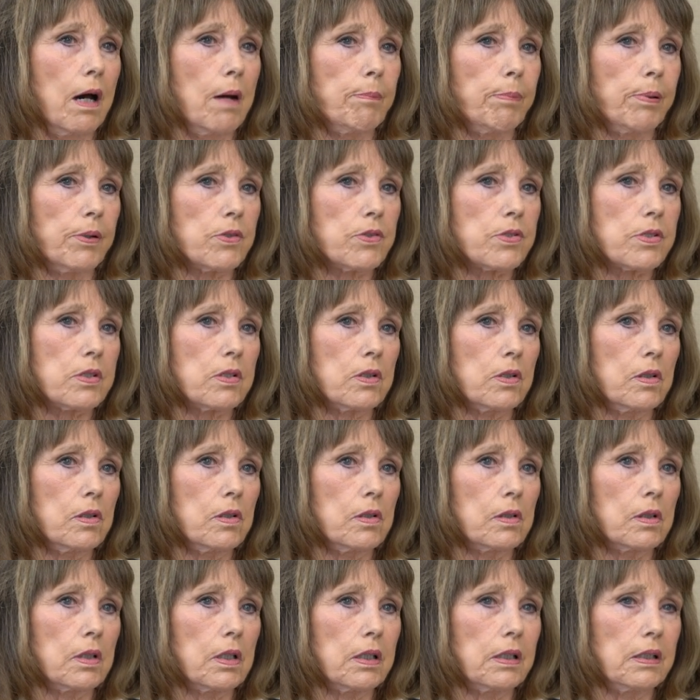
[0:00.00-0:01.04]

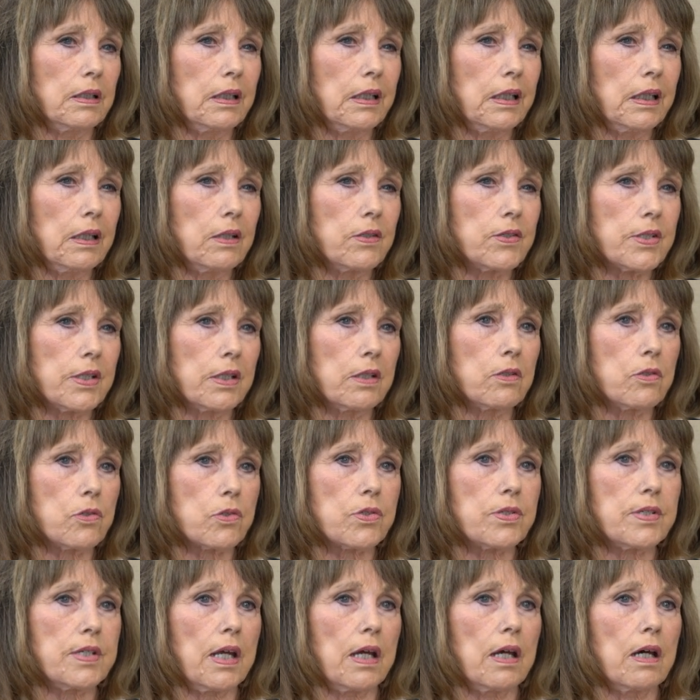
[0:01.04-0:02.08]
personal need to
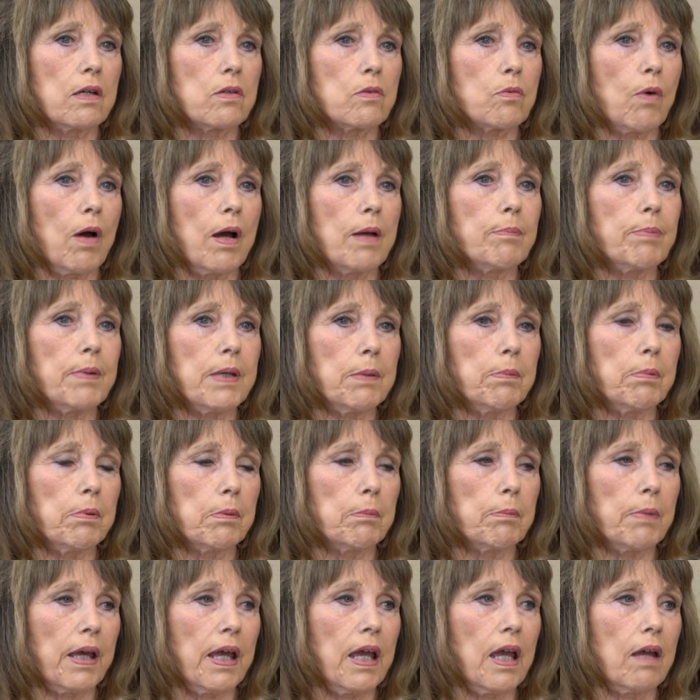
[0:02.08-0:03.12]
understand why people
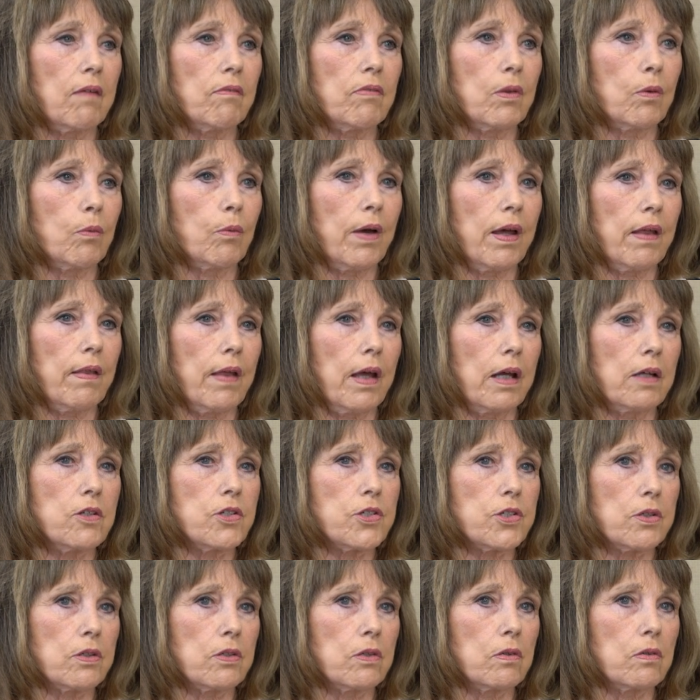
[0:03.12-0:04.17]
behave the way they
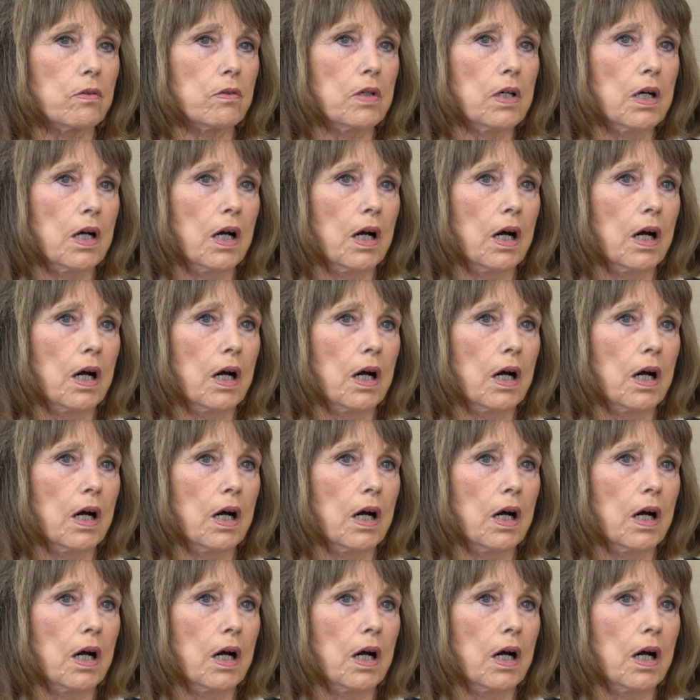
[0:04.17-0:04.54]
do,